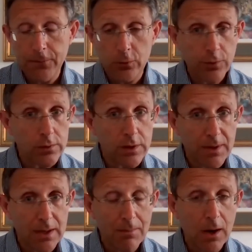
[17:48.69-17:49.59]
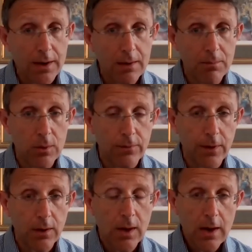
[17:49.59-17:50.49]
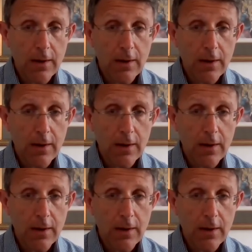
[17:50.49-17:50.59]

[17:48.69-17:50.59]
who's already been a market mover